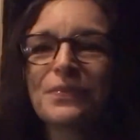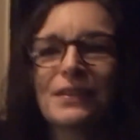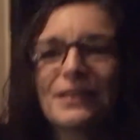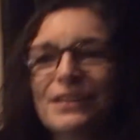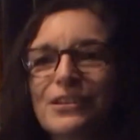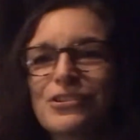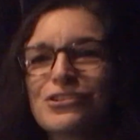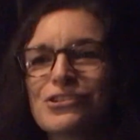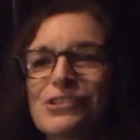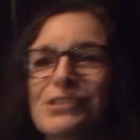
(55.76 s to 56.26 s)

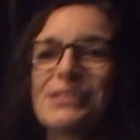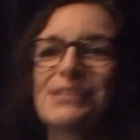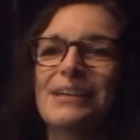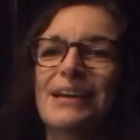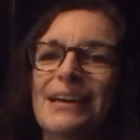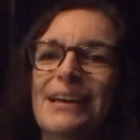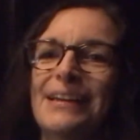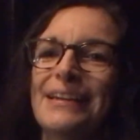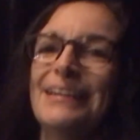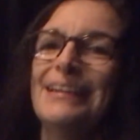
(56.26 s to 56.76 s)
let's just
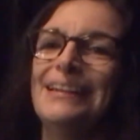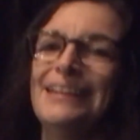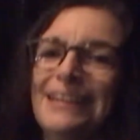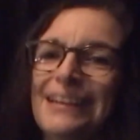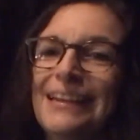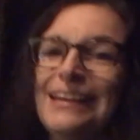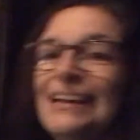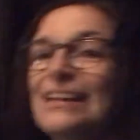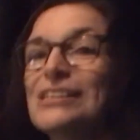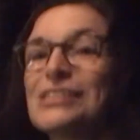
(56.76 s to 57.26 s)
not.
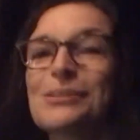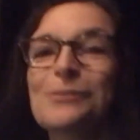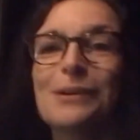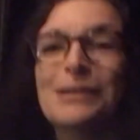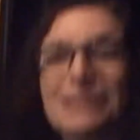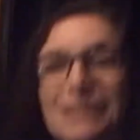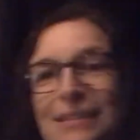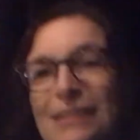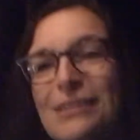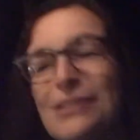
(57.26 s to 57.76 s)
And so I
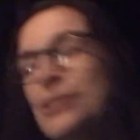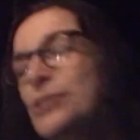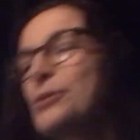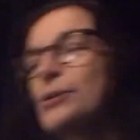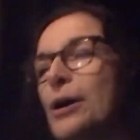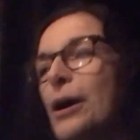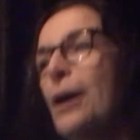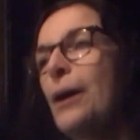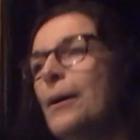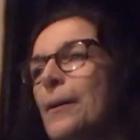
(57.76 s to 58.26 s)
didn't.
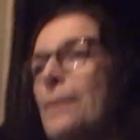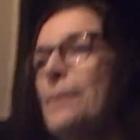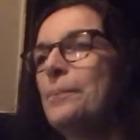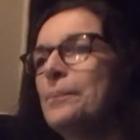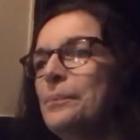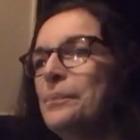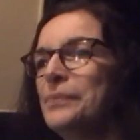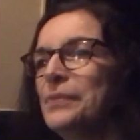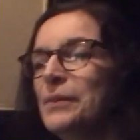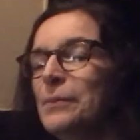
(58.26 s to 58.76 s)

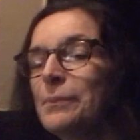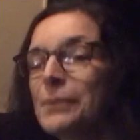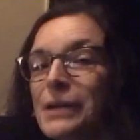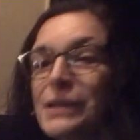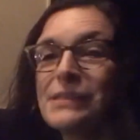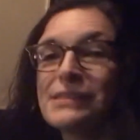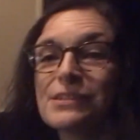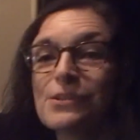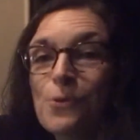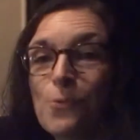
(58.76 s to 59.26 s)
Um, but I
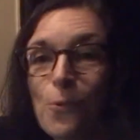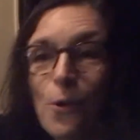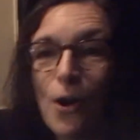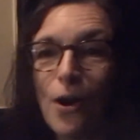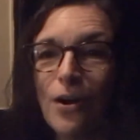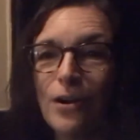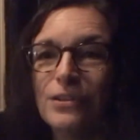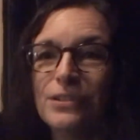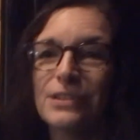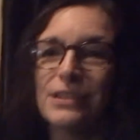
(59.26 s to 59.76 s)
still
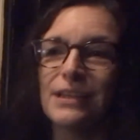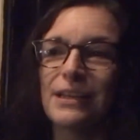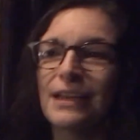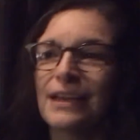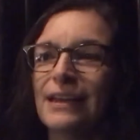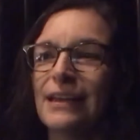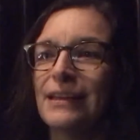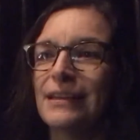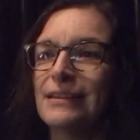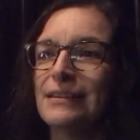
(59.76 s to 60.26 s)
walked
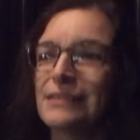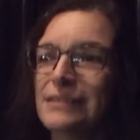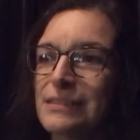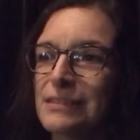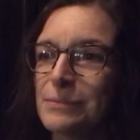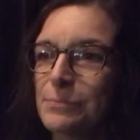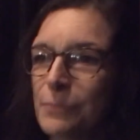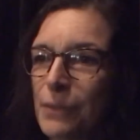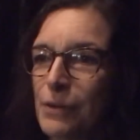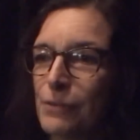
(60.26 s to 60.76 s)
and
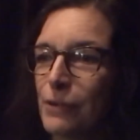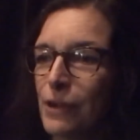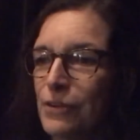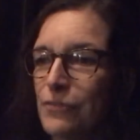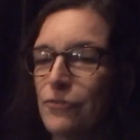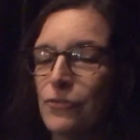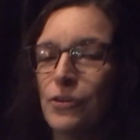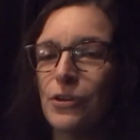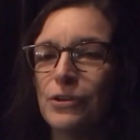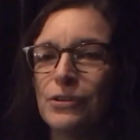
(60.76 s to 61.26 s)
my right
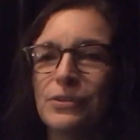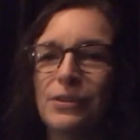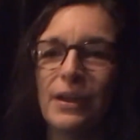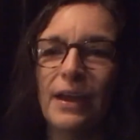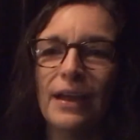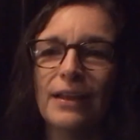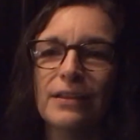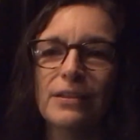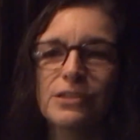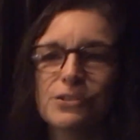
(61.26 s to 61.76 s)
foot, the
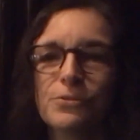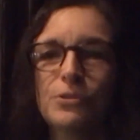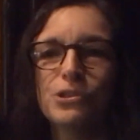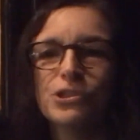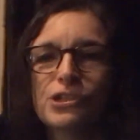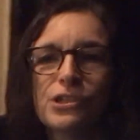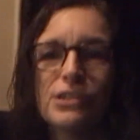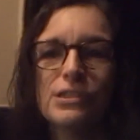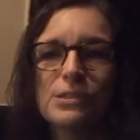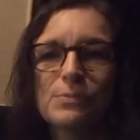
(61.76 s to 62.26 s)
hallux
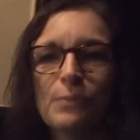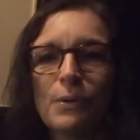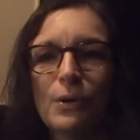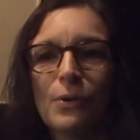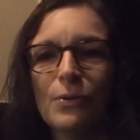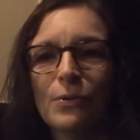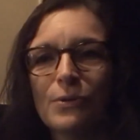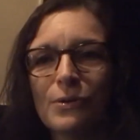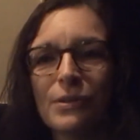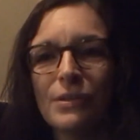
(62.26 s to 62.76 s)
rigidus
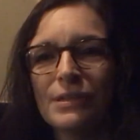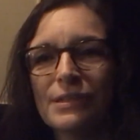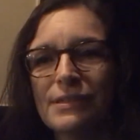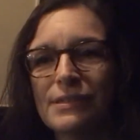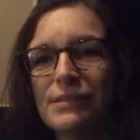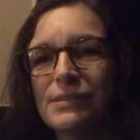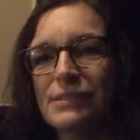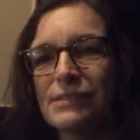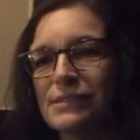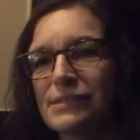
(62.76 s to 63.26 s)
bone
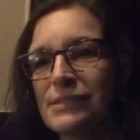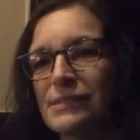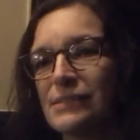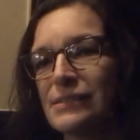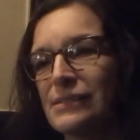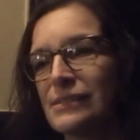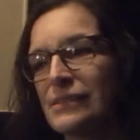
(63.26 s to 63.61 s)
is